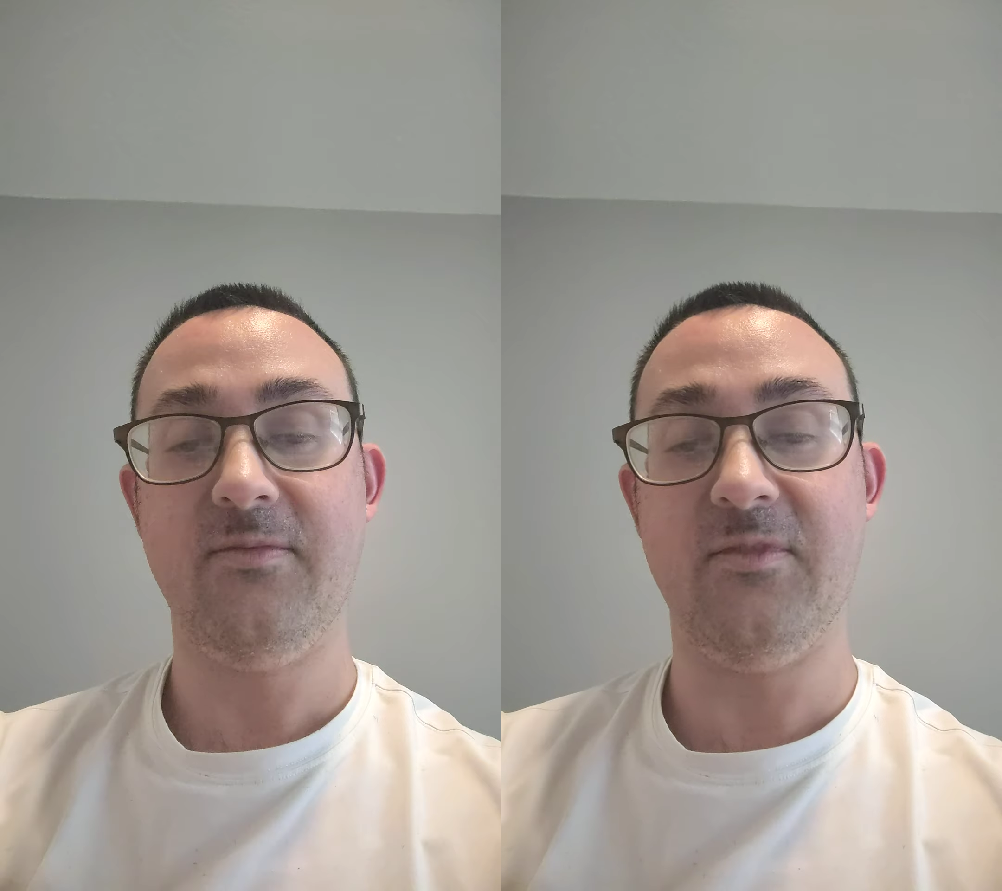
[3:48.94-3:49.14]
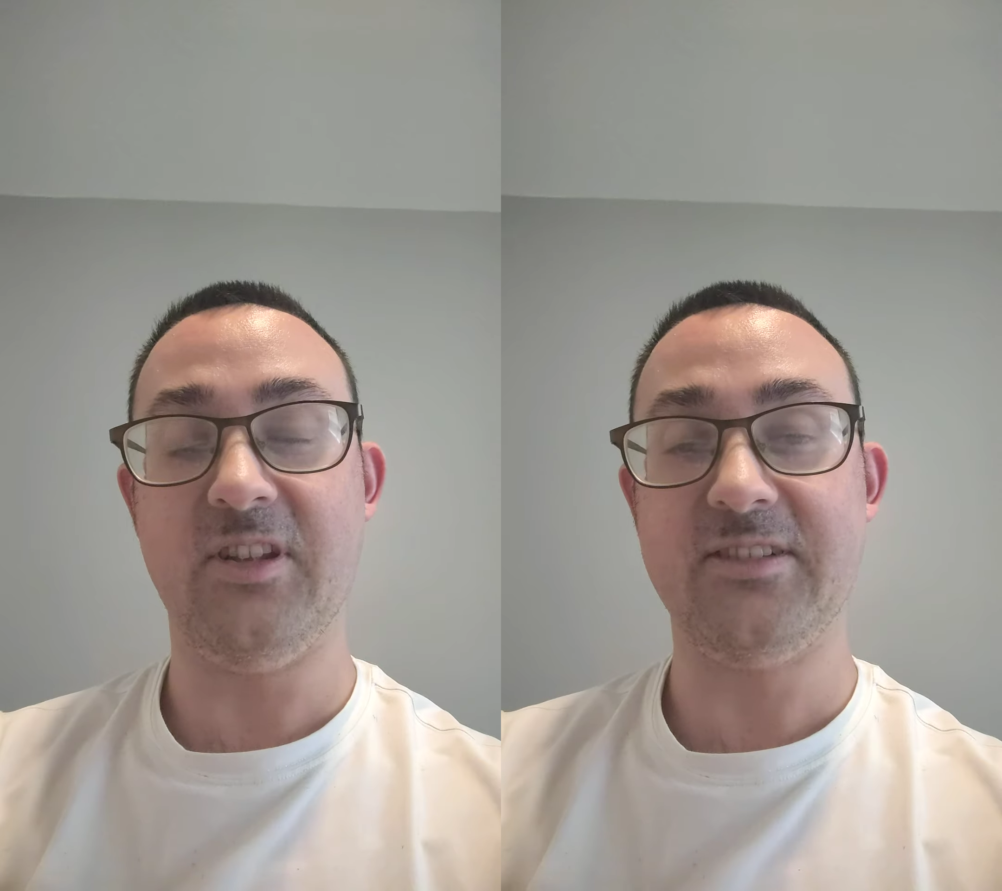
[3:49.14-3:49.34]

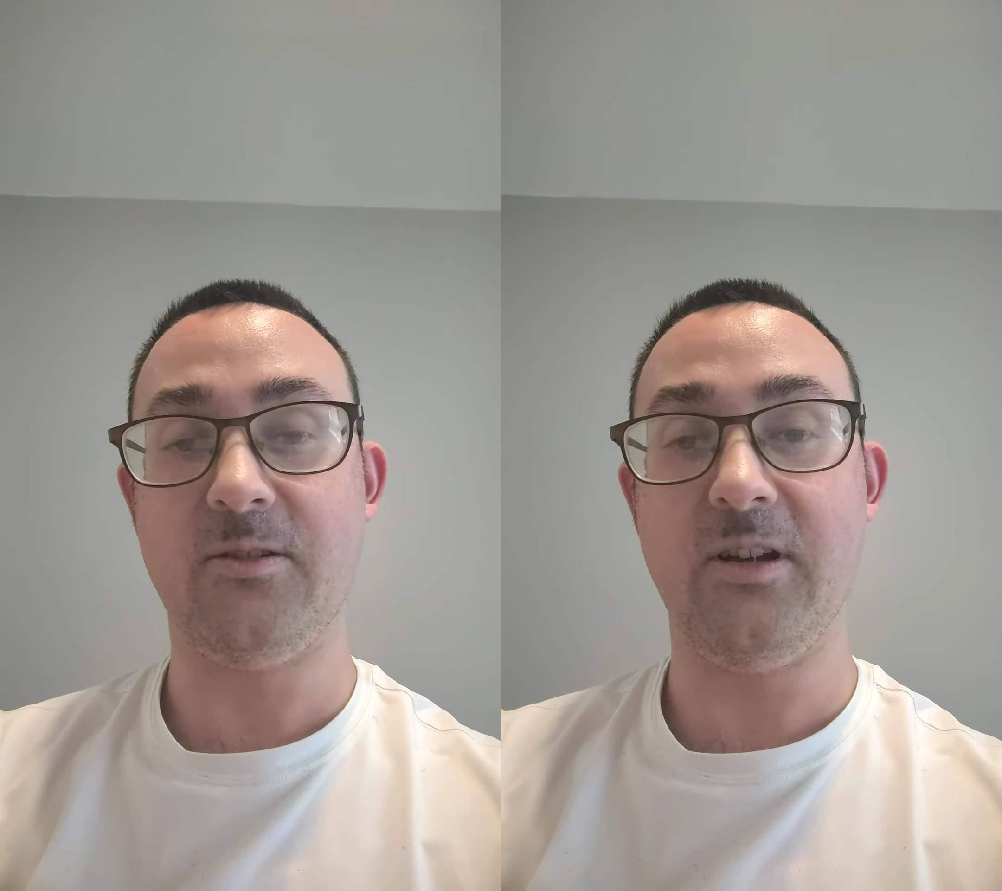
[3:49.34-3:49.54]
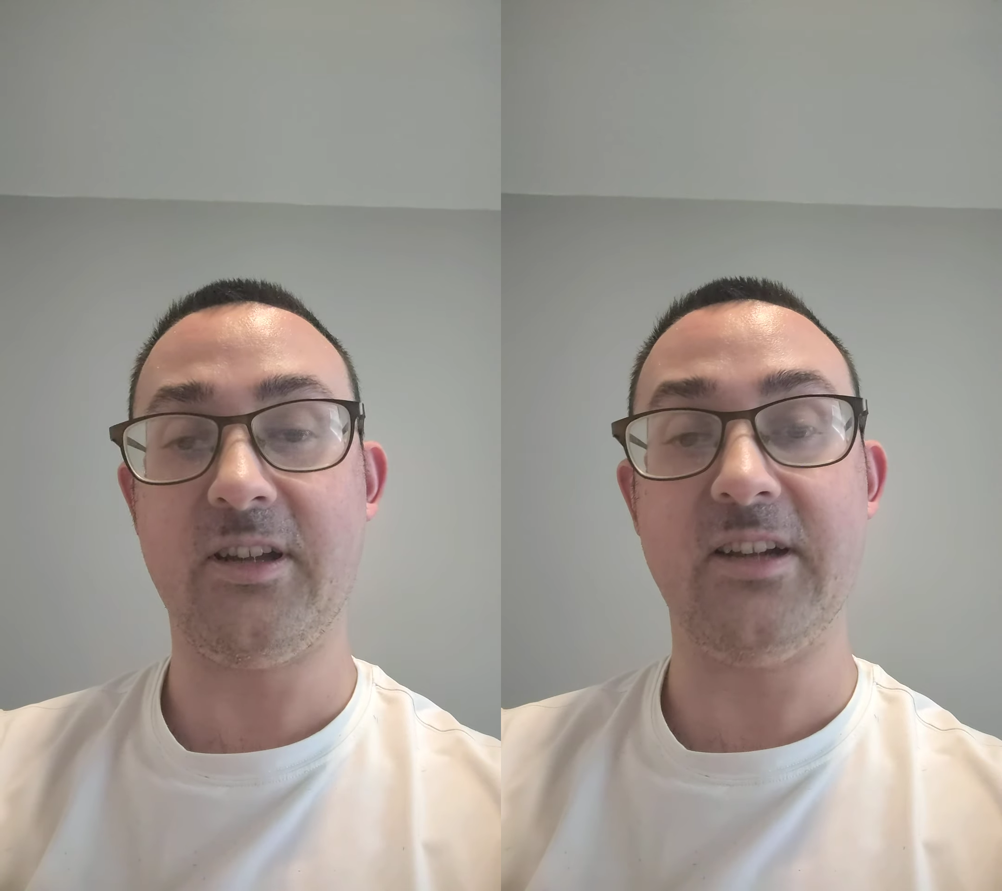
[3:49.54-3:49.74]
that's
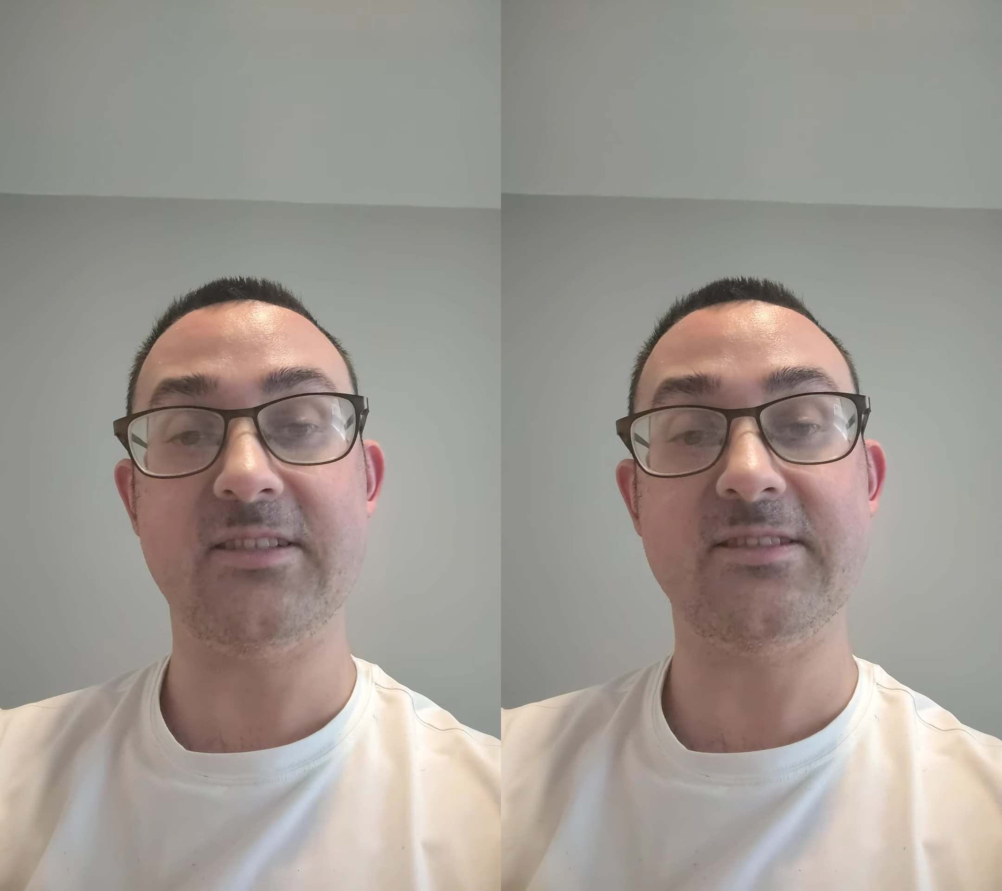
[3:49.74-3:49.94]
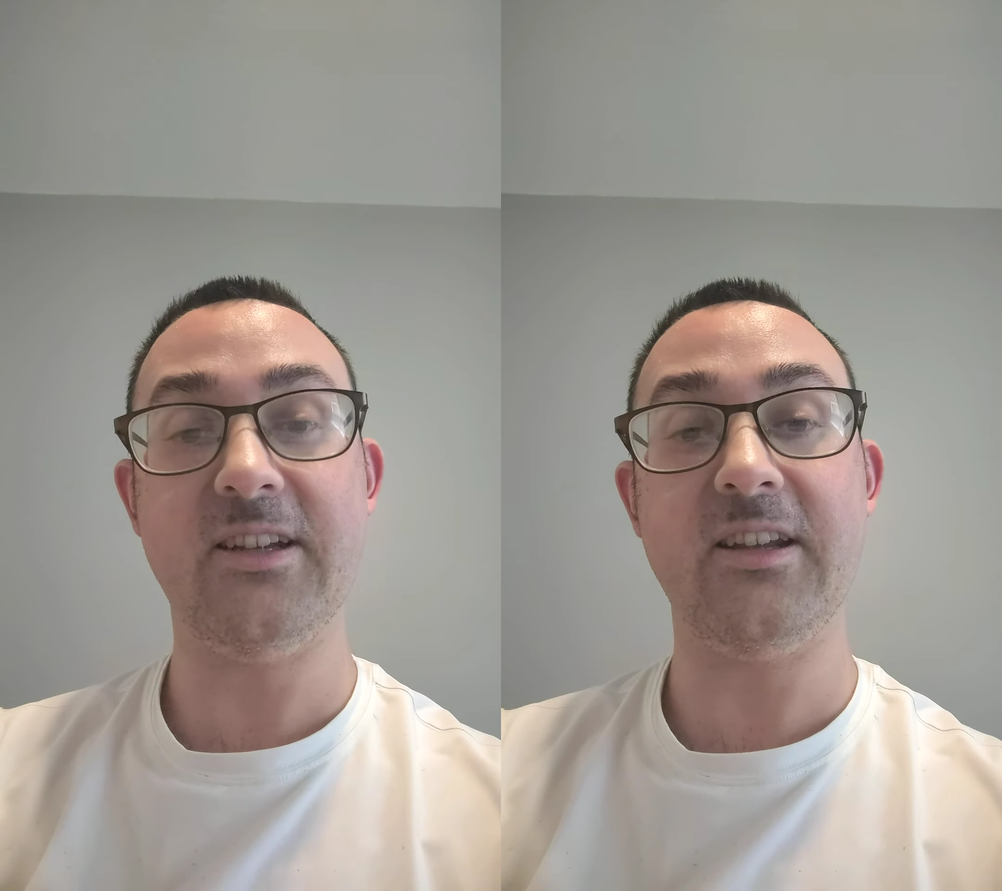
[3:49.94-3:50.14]
all I got
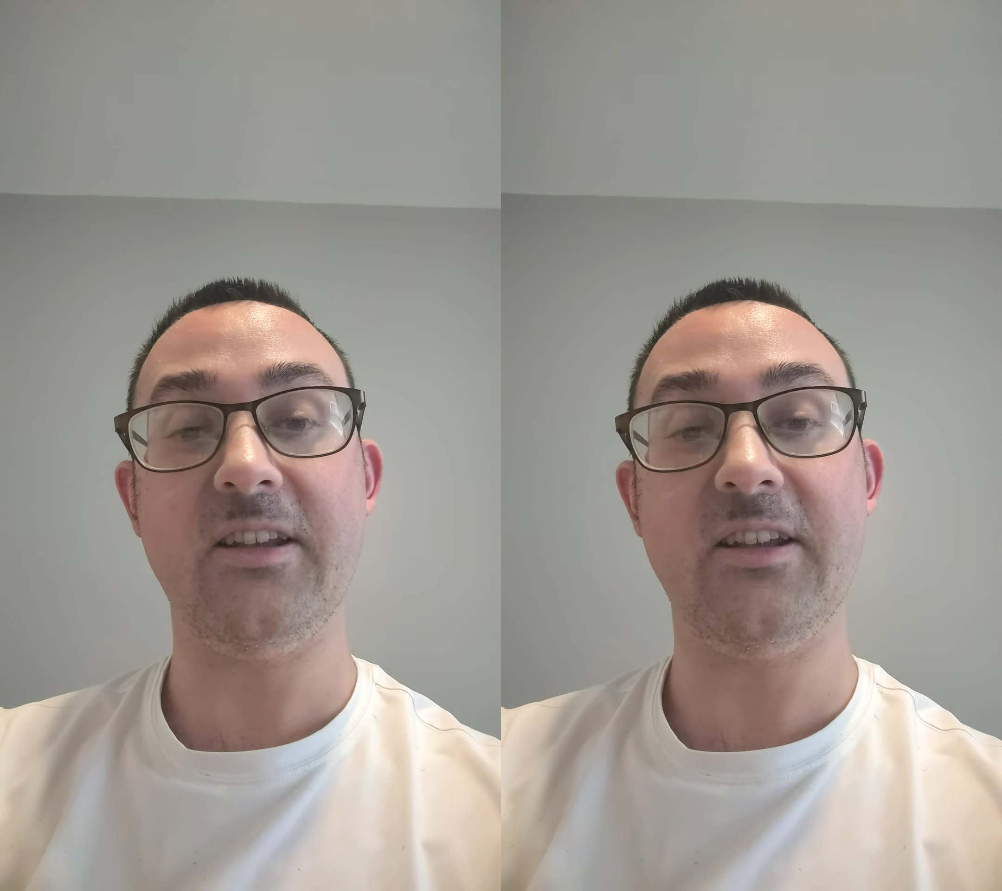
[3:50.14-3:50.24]
to say.